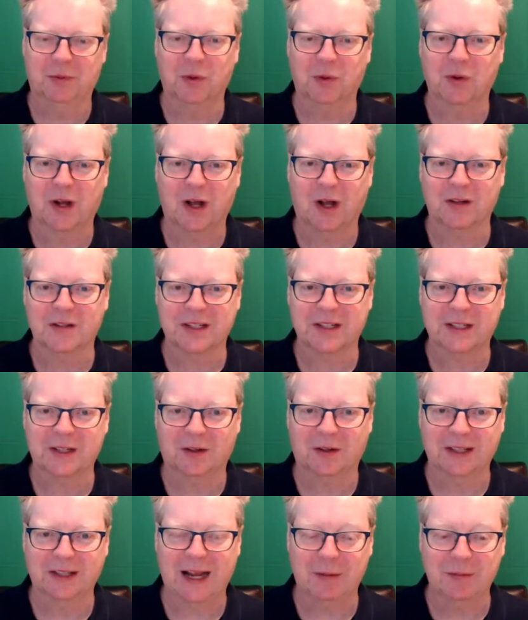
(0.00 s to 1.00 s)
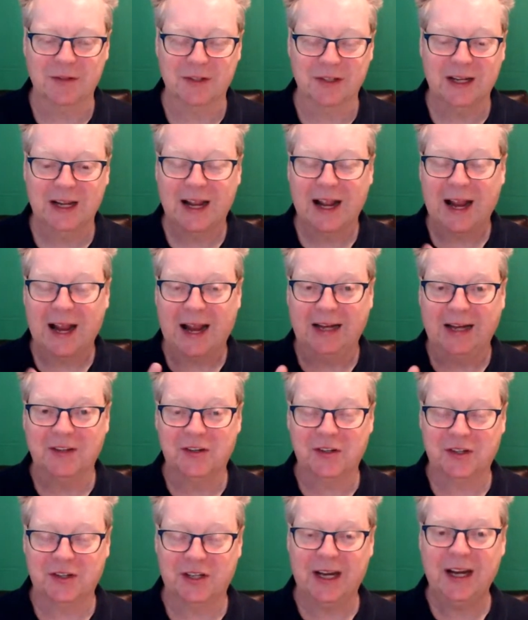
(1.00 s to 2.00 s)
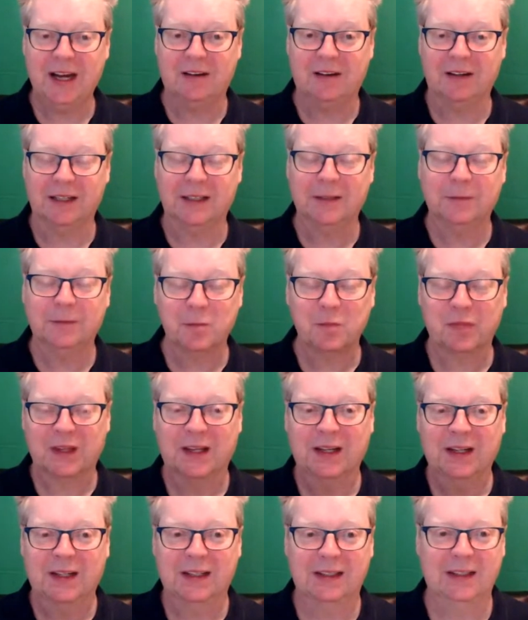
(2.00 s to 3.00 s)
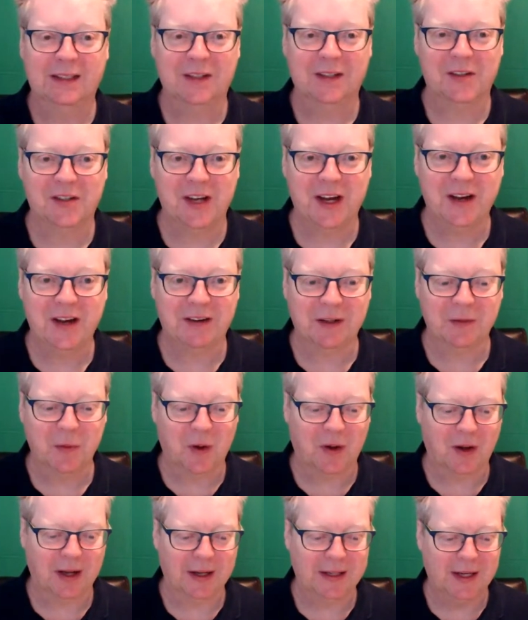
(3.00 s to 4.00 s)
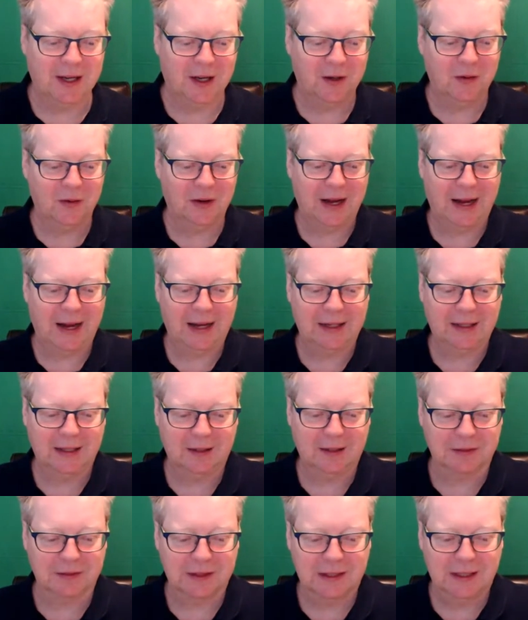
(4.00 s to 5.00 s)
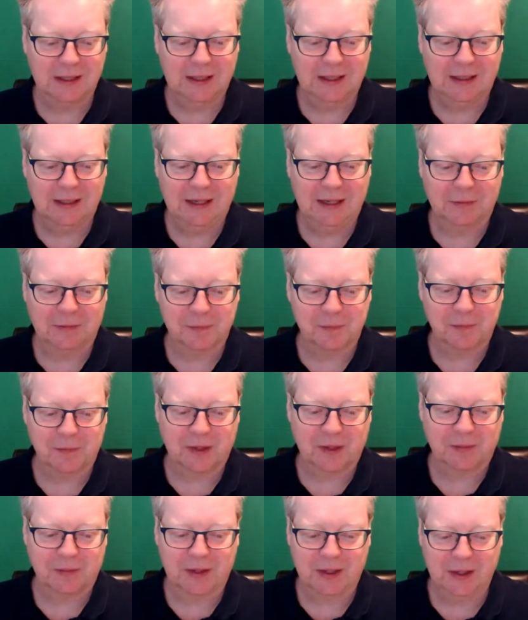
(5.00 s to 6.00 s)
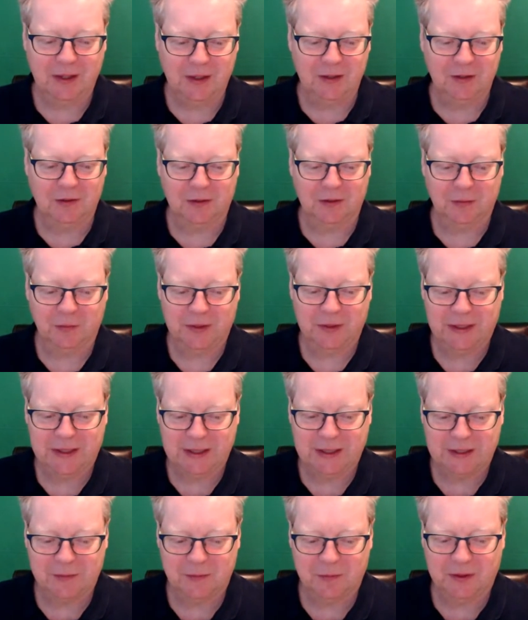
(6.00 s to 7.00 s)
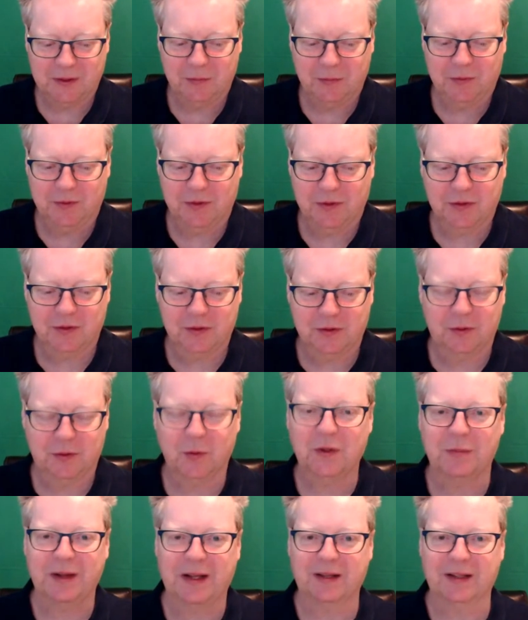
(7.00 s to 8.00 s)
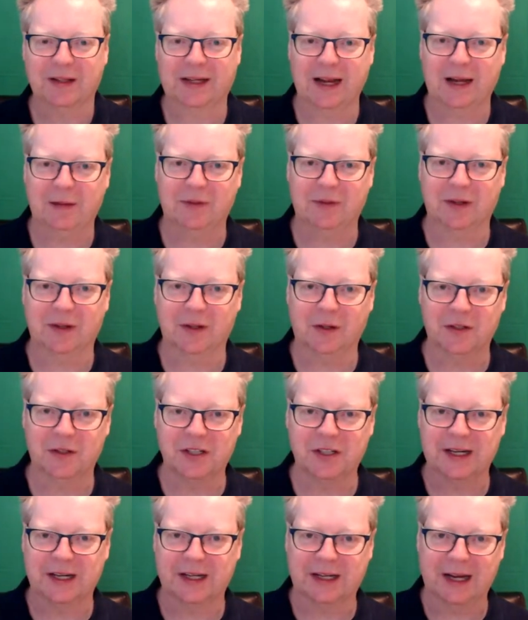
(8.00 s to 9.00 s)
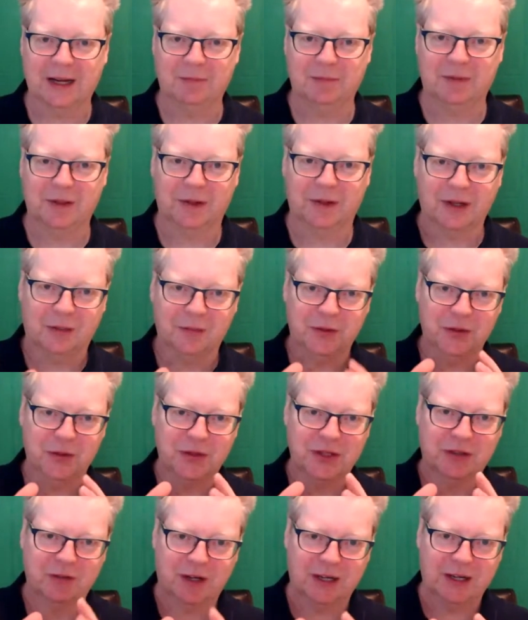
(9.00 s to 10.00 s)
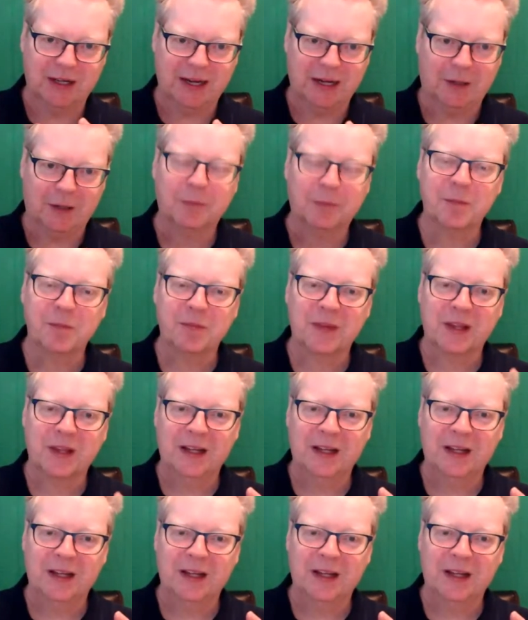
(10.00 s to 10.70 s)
broadcasting on Amazon and sharing uh, sharing what I know and love. Now, earlier on, we did we were talking about the camera, the Logitech camera that I'm using right now,